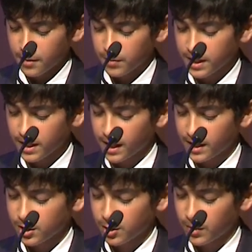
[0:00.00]
Bridget
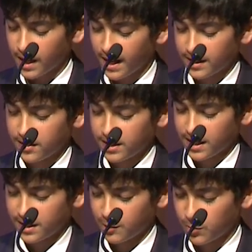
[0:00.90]
asked you what
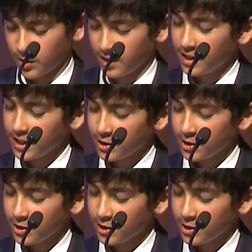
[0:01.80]
Anglo-Saxons were.